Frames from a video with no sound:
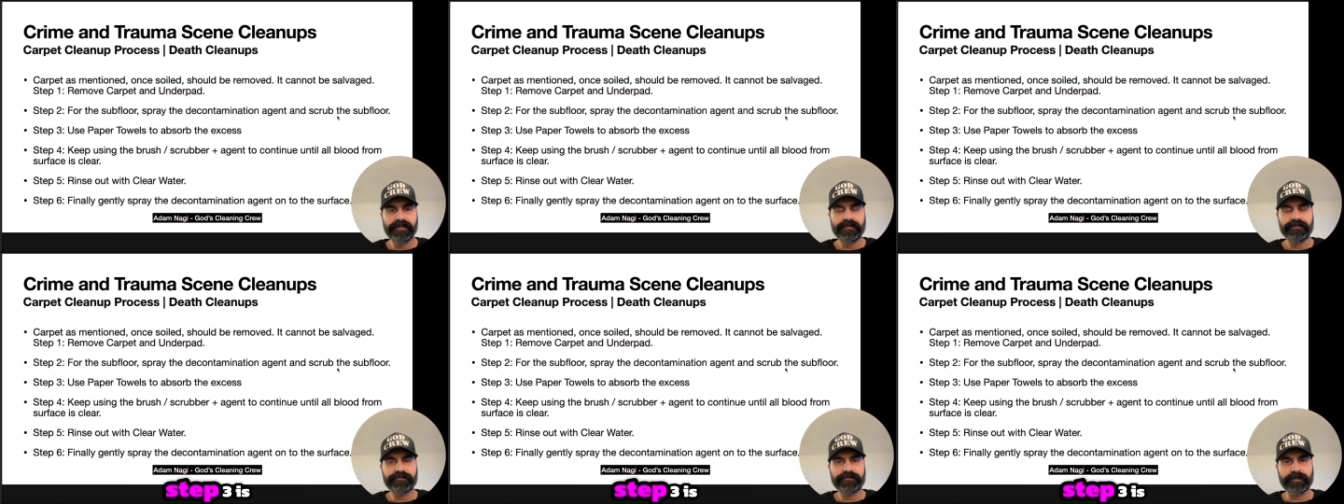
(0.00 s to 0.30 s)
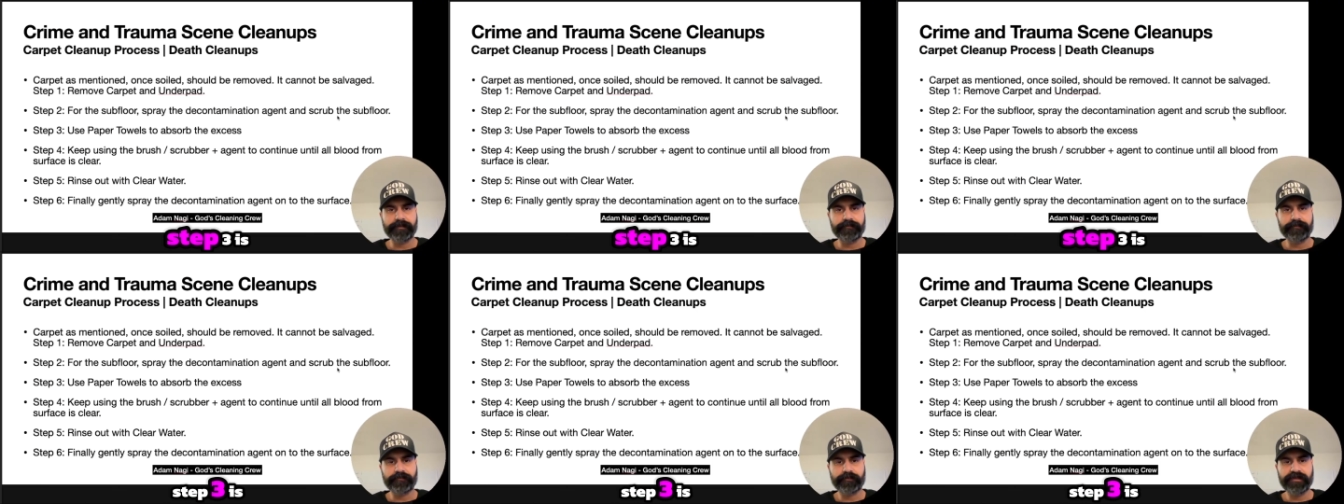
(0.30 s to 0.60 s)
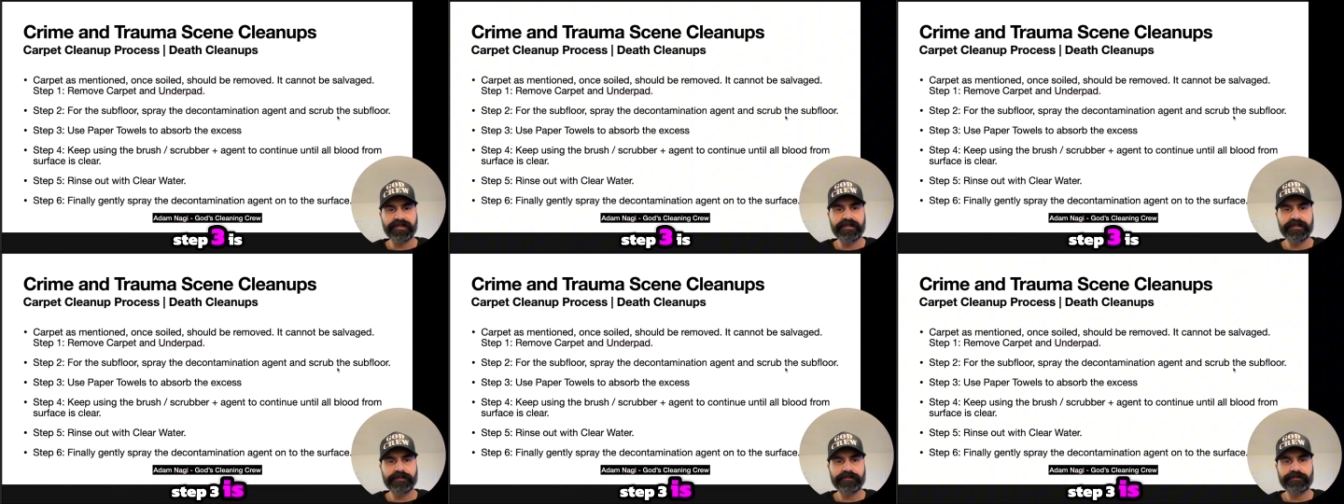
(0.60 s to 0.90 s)
Step
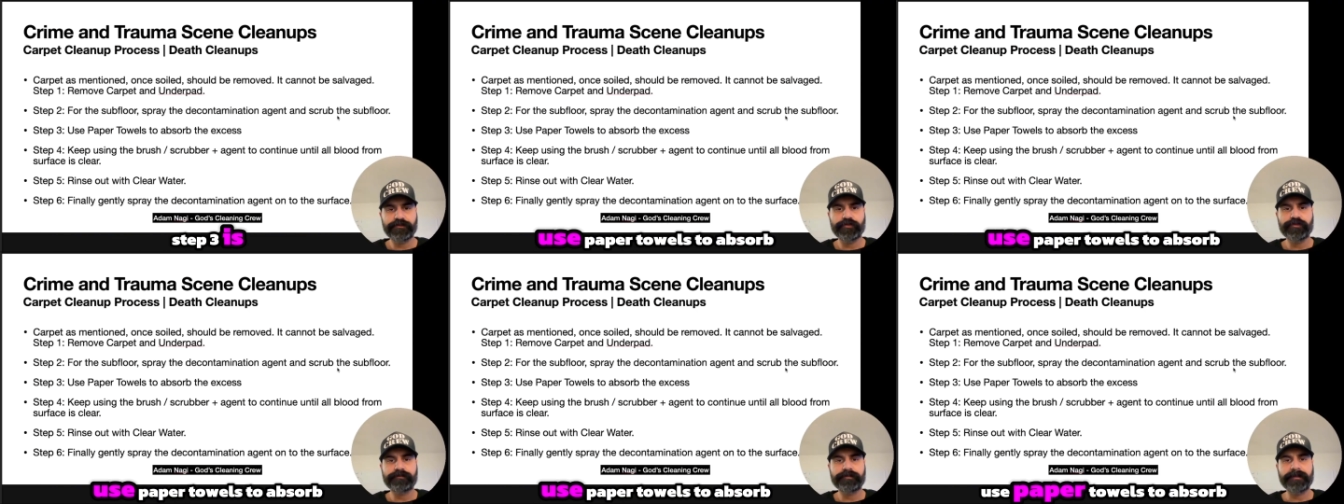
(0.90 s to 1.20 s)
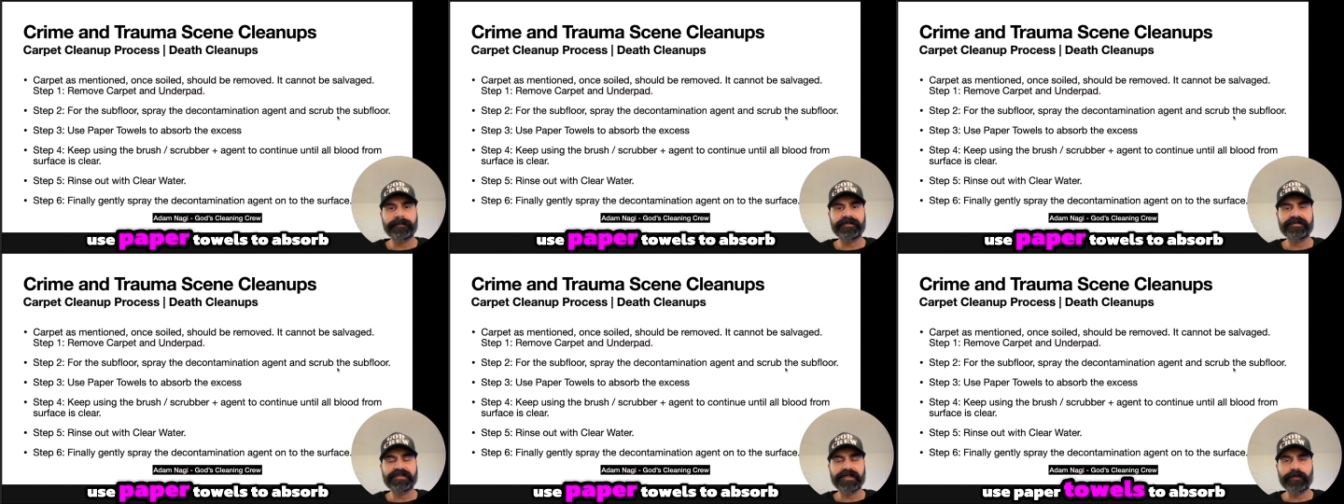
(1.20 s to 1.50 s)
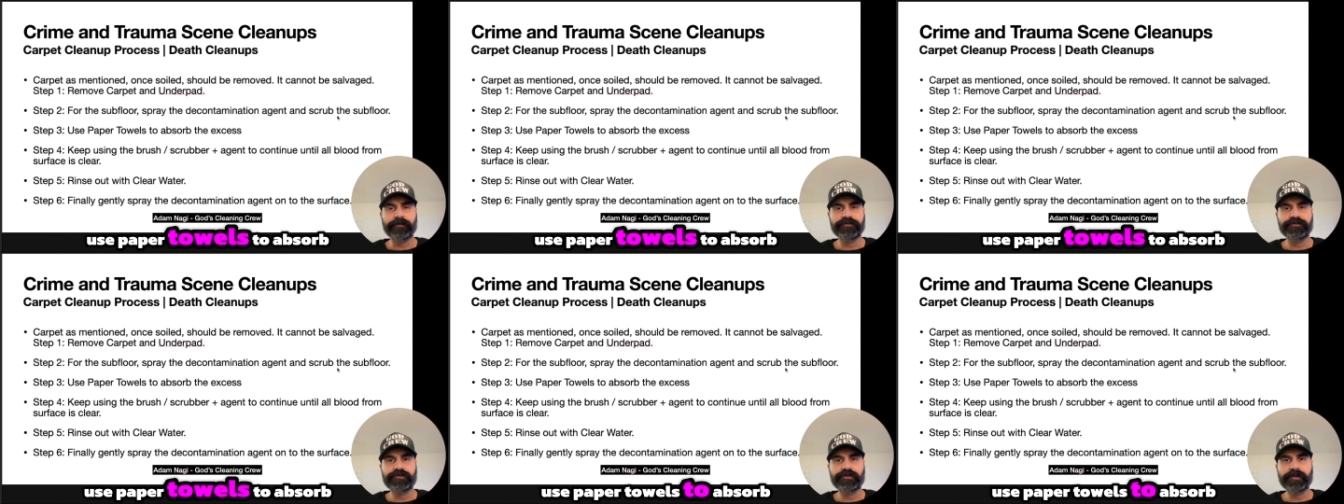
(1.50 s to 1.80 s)
3 is use paper
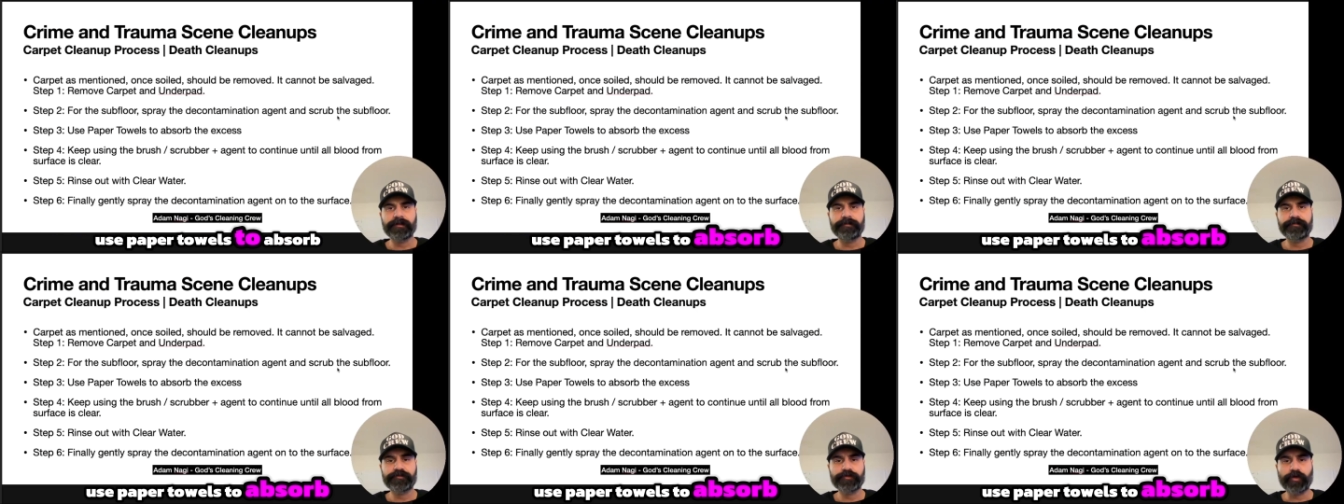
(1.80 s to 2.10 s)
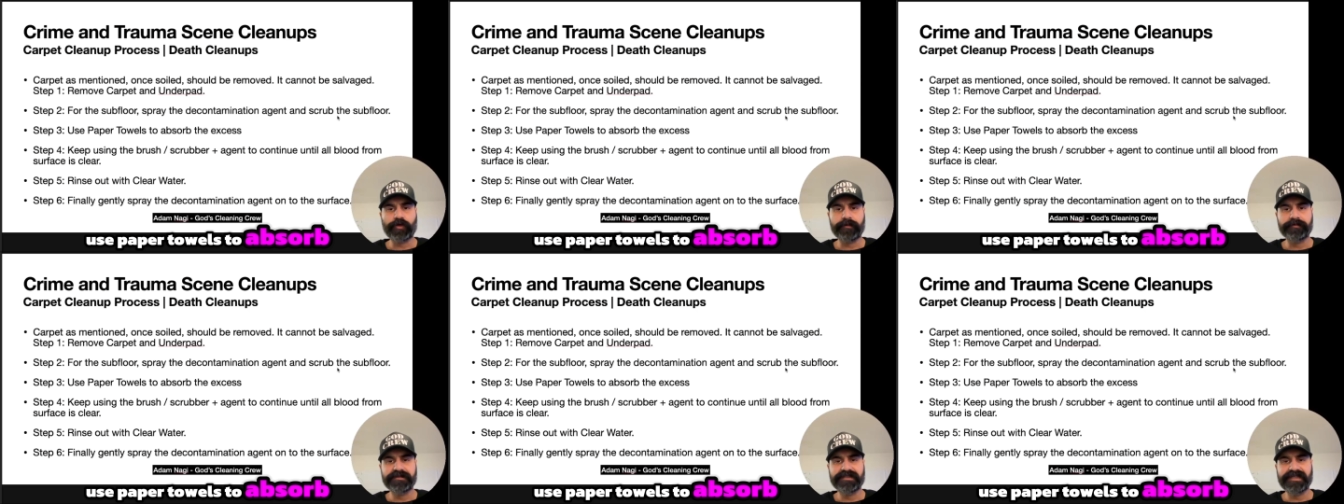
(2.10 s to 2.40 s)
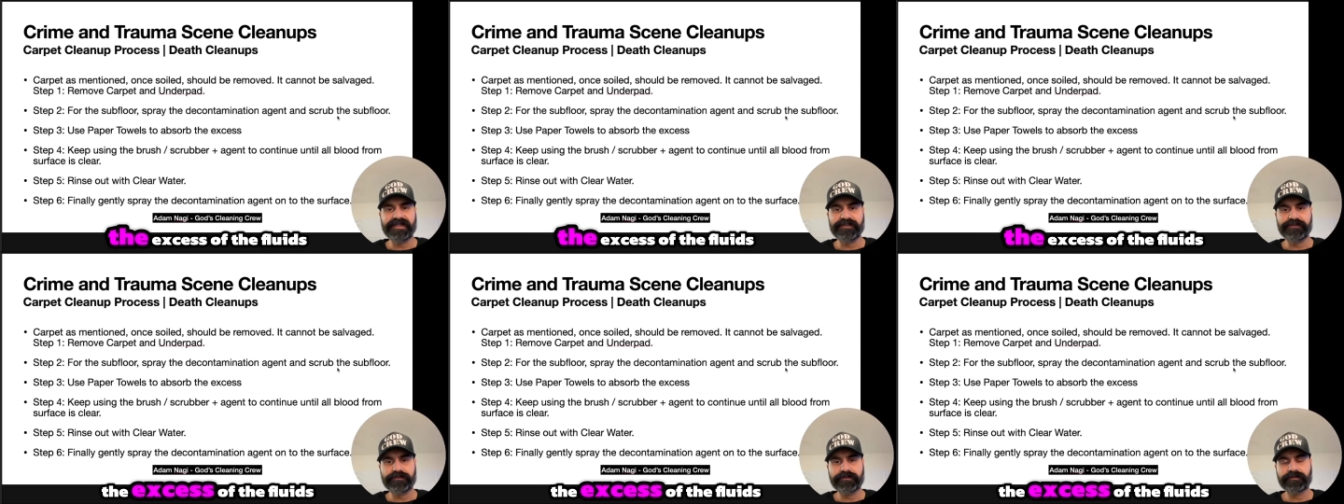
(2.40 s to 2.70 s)
towels to absorb
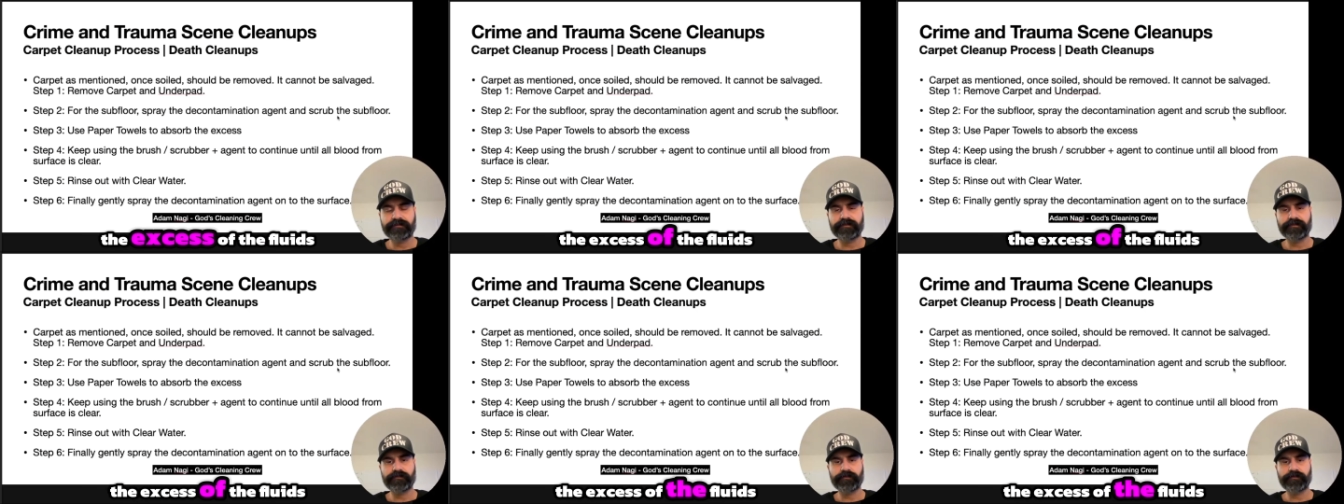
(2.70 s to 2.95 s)
the excess of the